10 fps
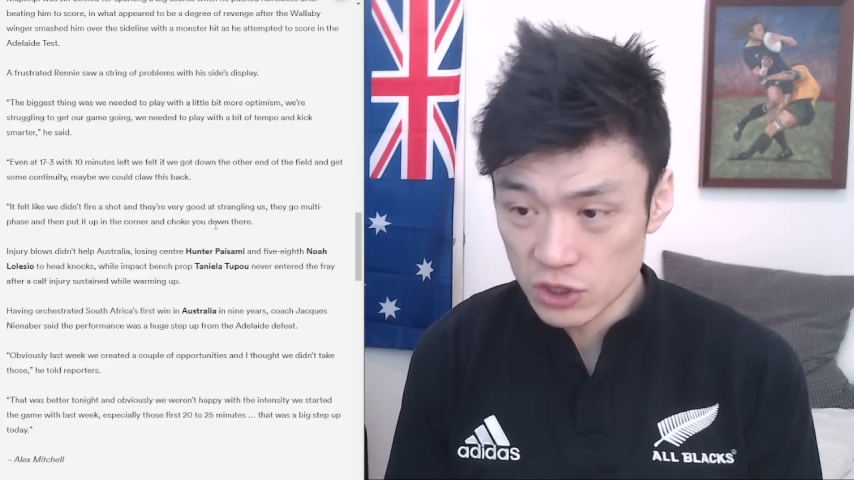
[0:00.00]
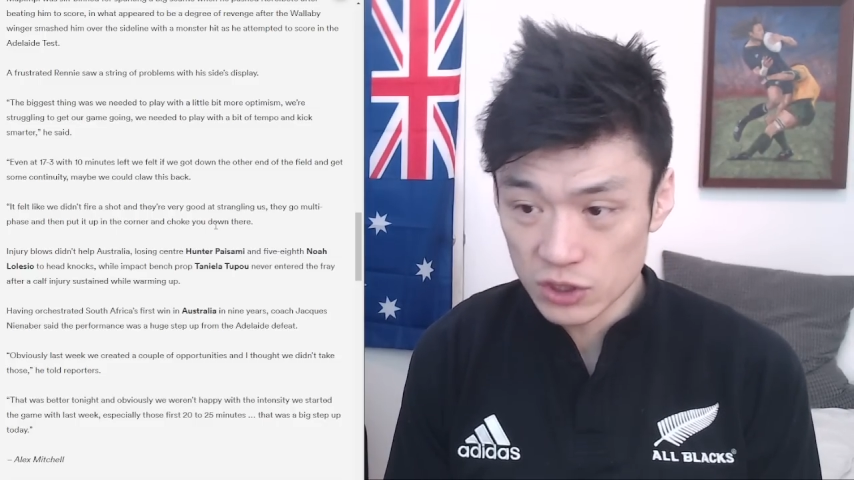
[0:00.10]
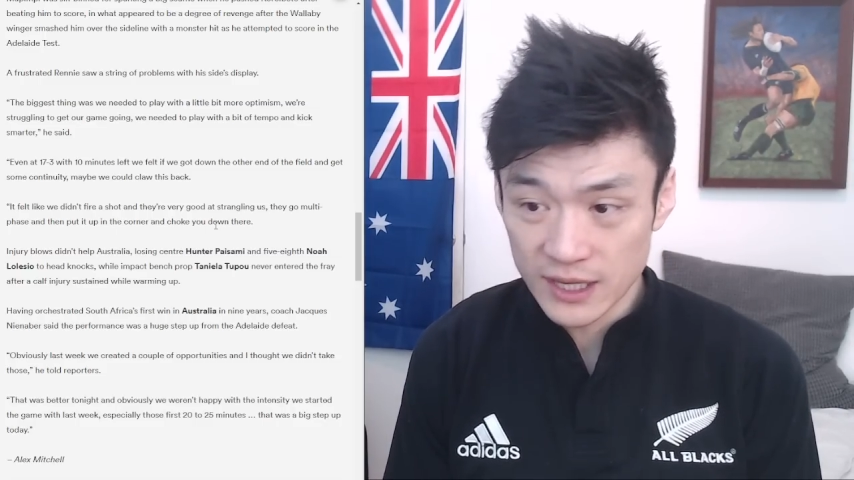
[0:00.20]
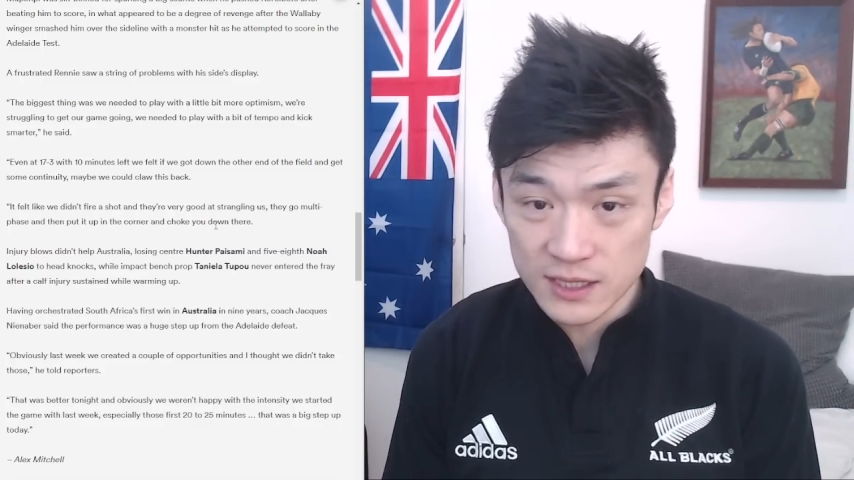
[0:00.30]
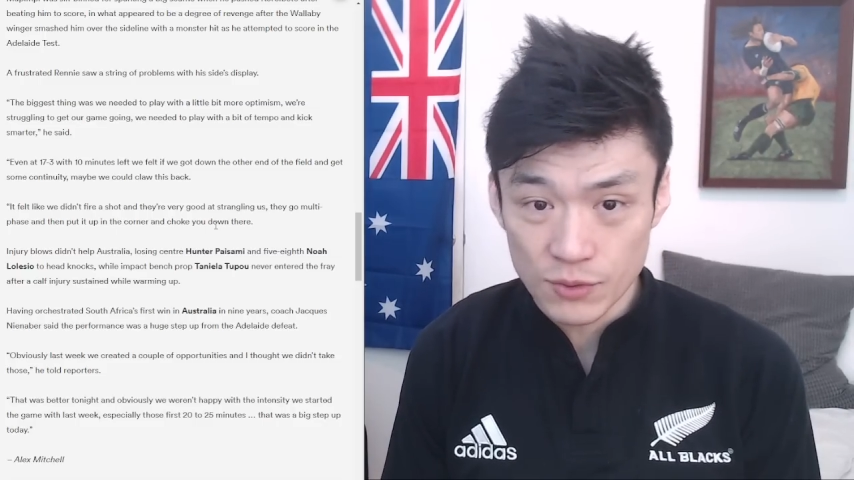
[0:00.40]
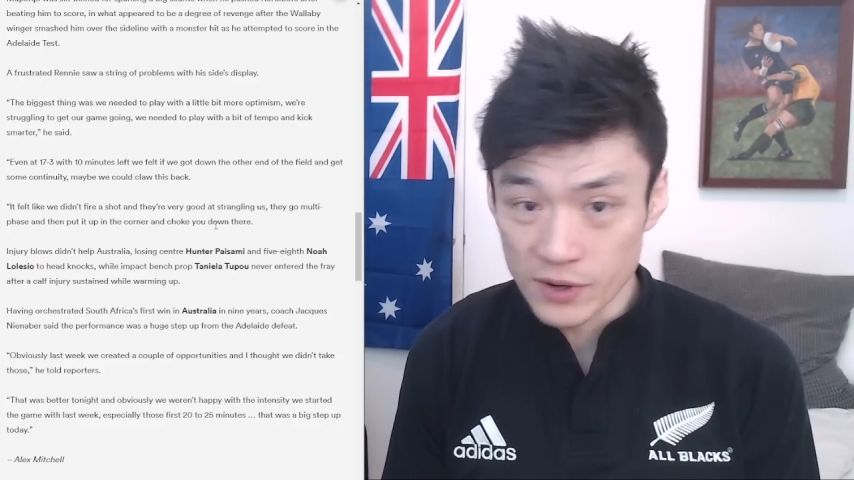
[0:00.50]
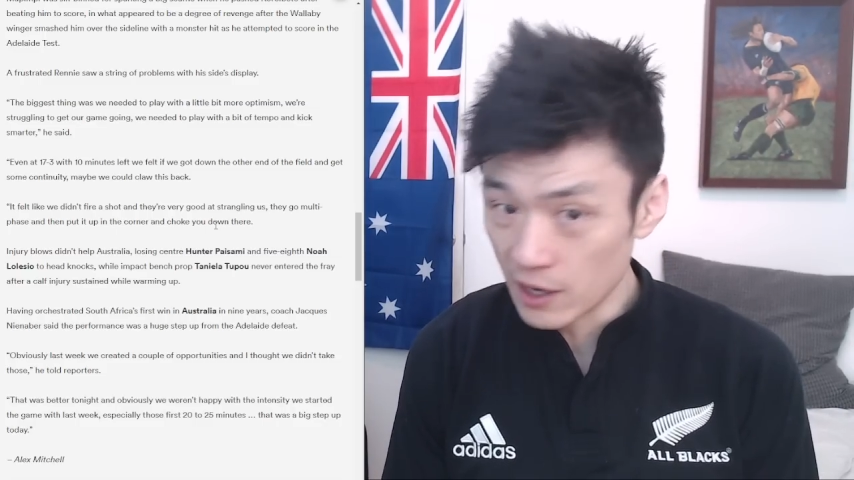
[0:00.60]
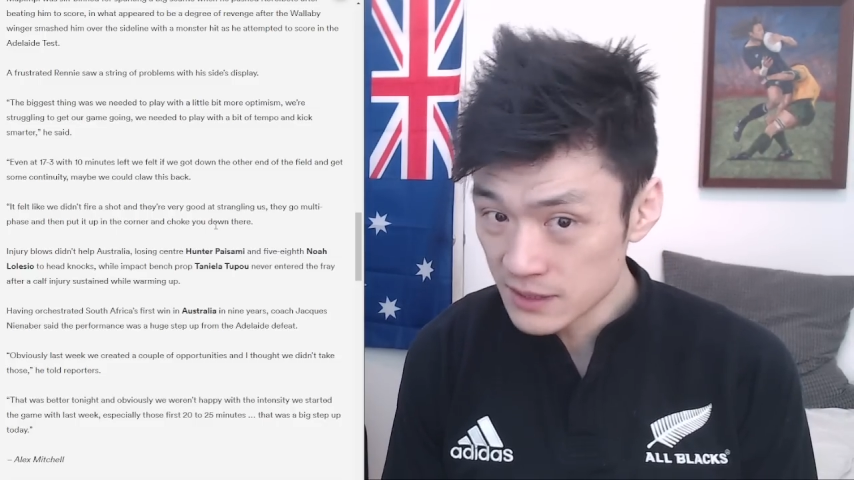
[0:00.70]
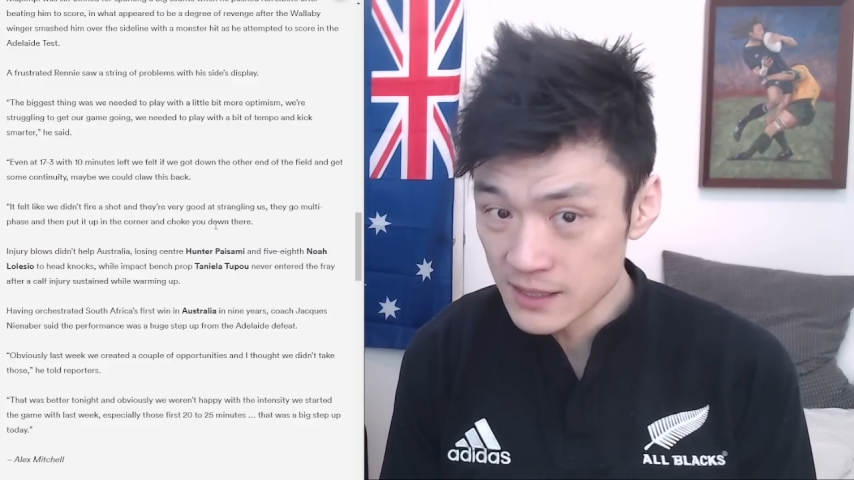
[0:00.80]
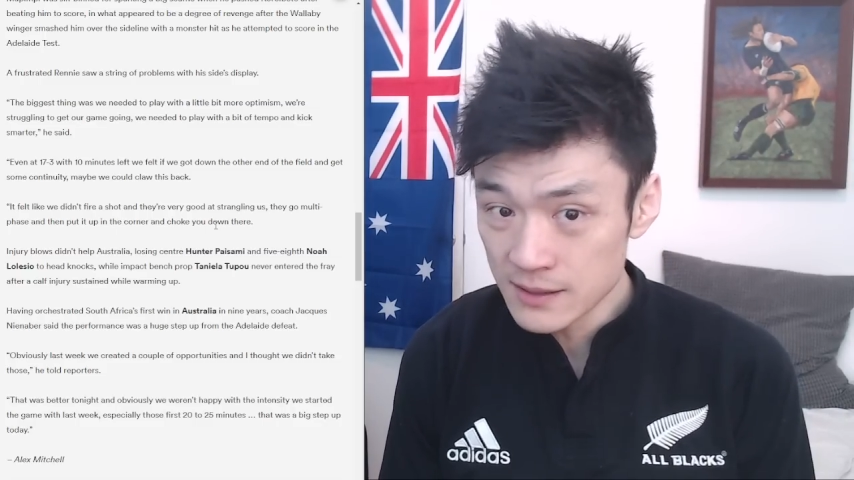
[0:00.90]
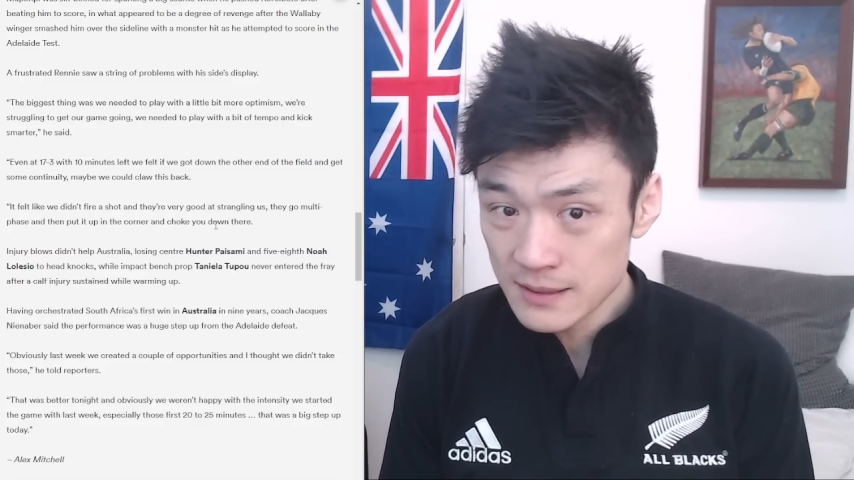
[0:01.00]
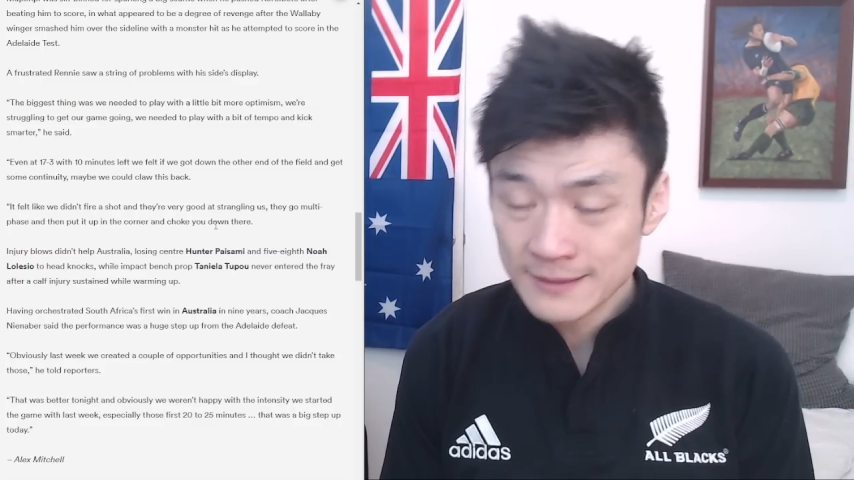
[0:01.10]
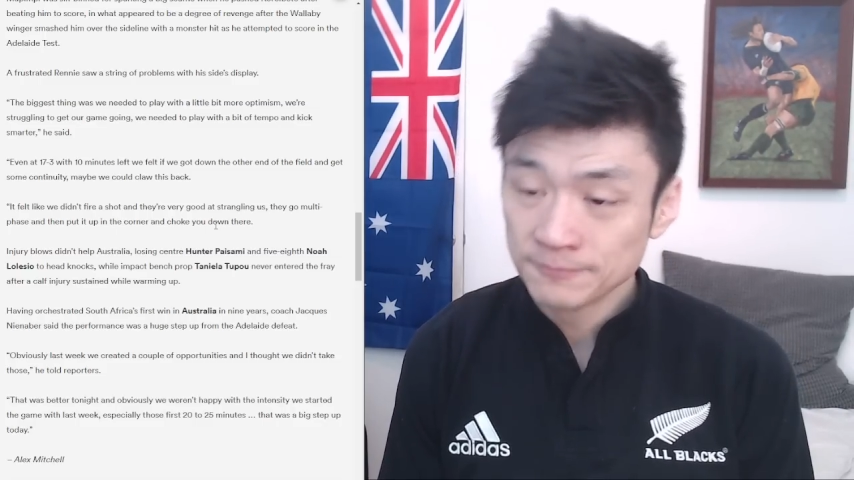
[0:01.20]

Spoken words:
to get someone else in,